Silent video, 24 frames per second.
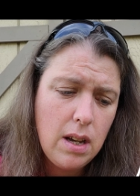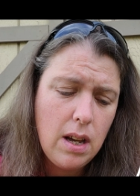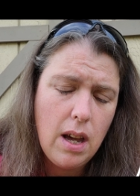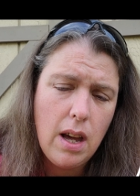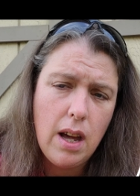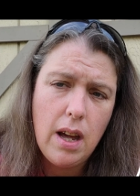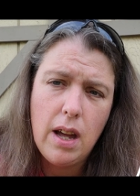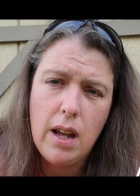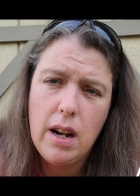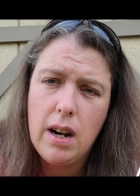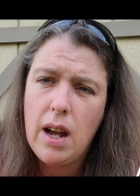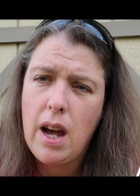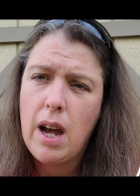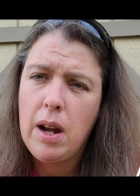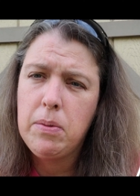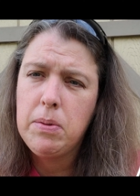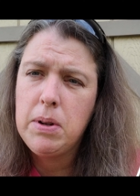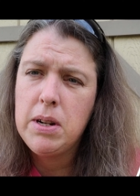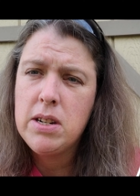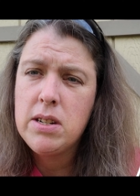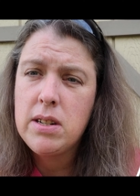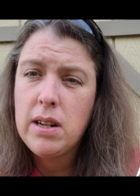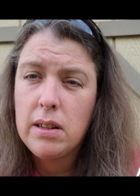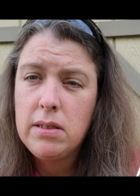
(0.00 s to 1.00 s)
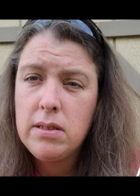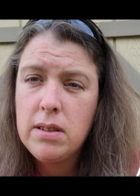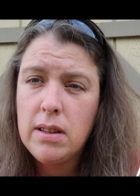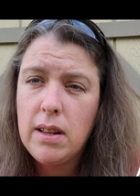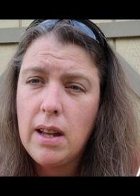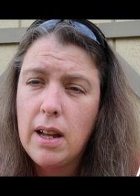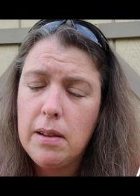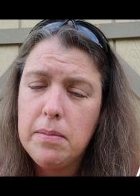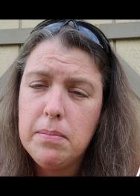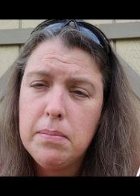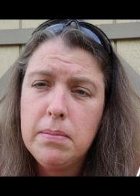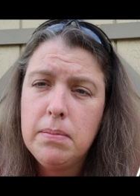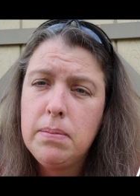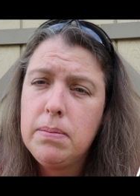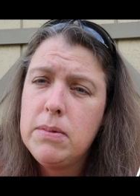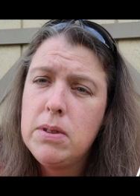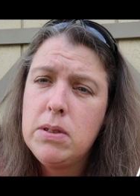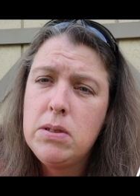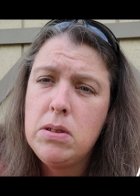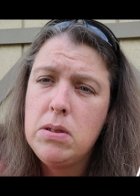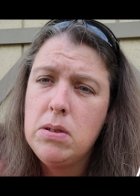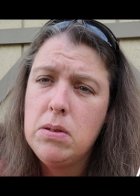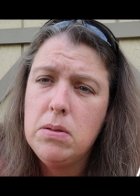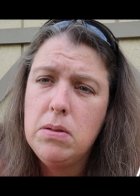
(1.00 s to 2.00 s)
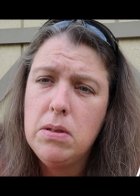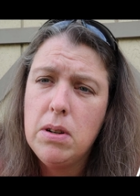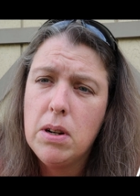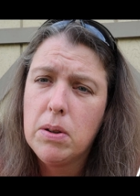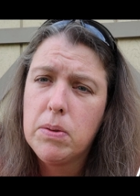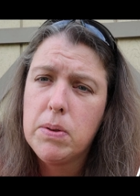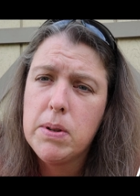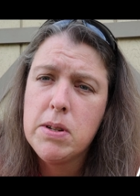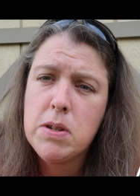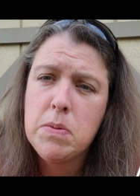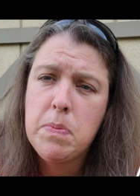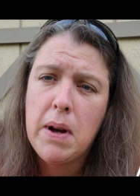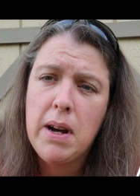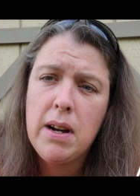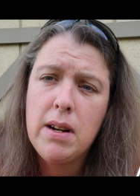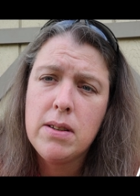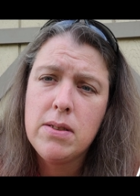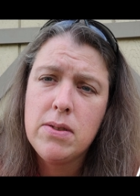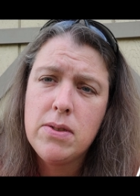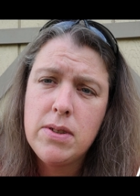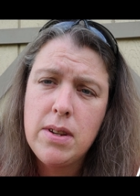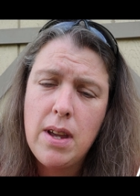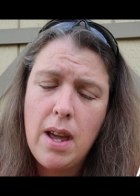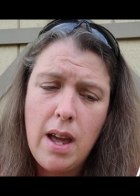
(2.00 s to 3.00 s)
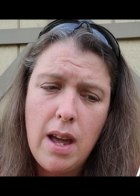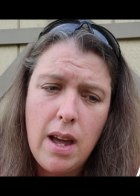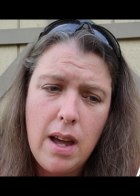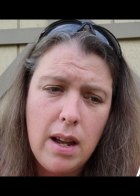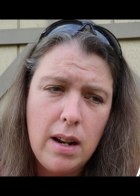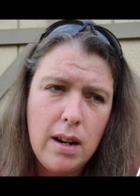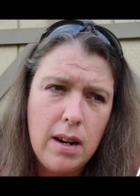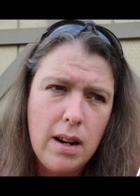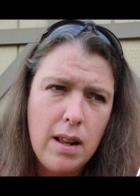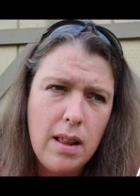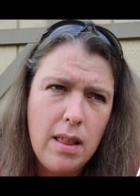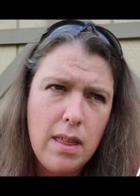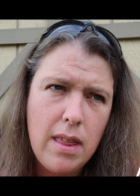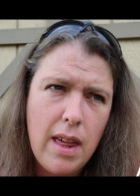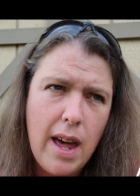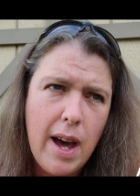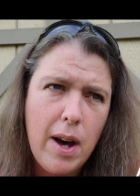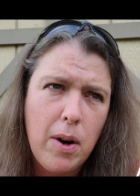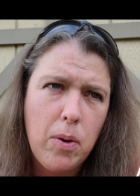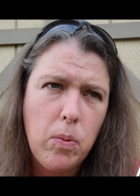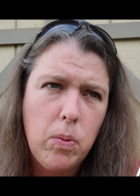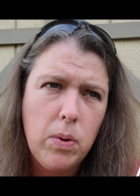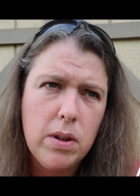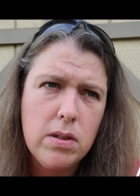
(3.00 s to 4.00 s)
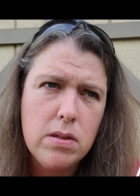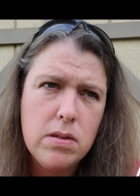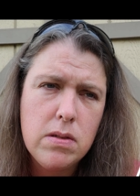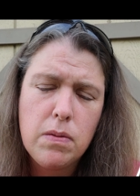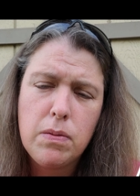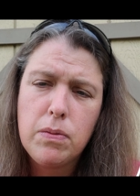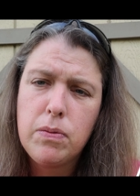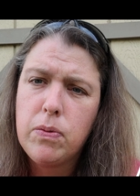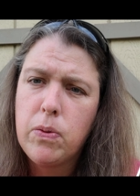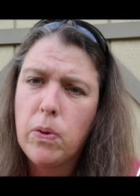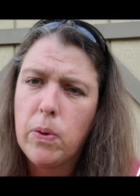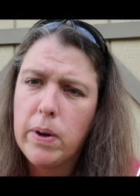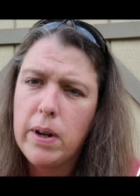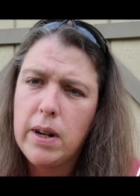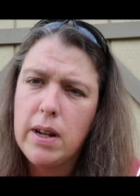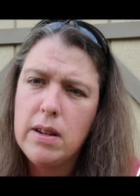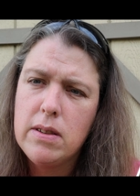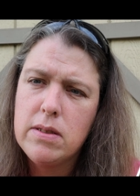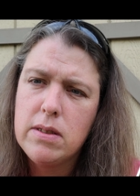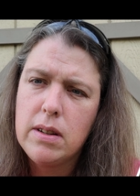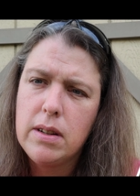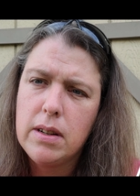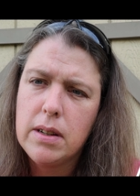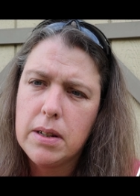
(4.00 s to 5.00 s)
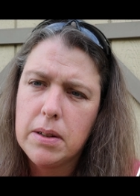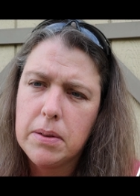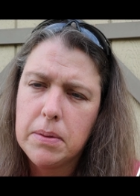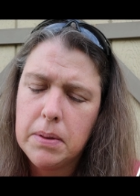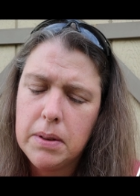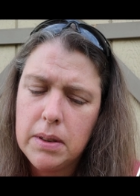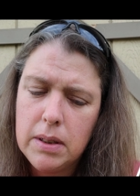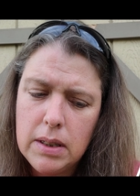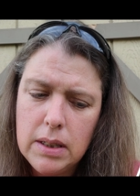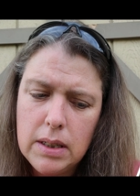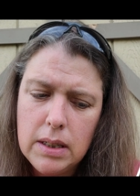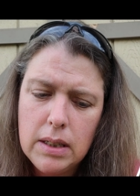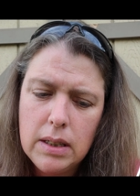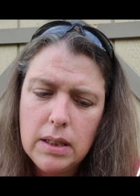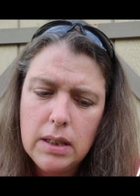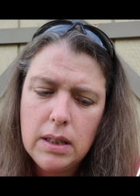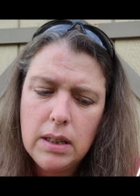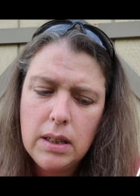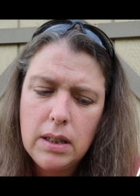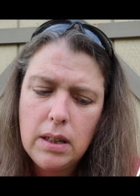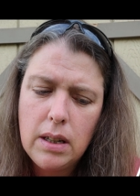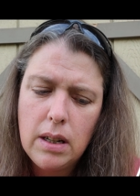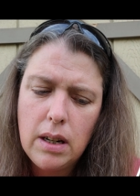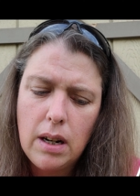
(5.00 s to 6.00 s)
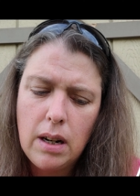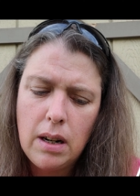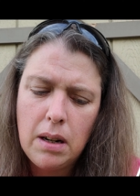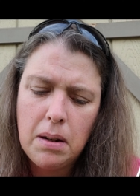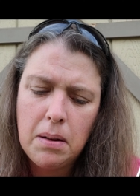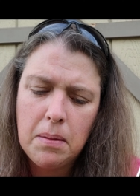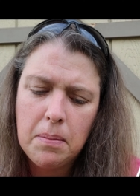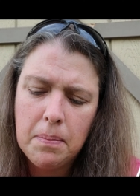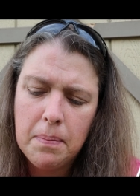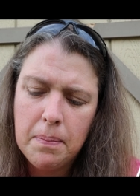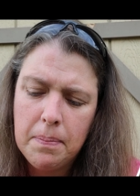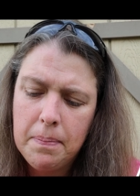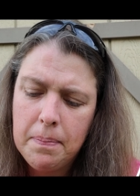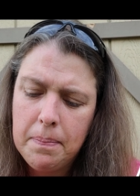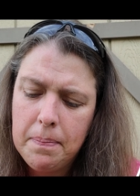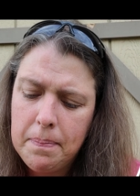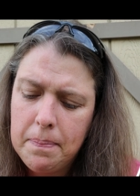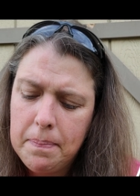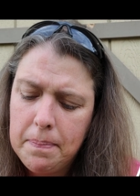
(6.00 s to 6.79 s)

and I reached out to them to no response, and that was four days ago. Um,